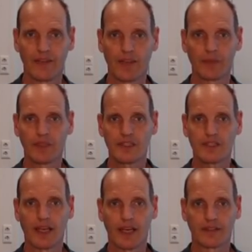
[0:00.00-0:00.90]
That
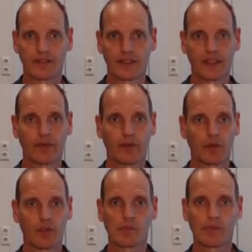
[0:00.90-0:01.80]
means that if we
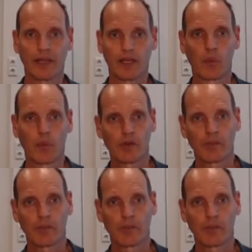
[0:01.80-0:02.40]
want to make a 1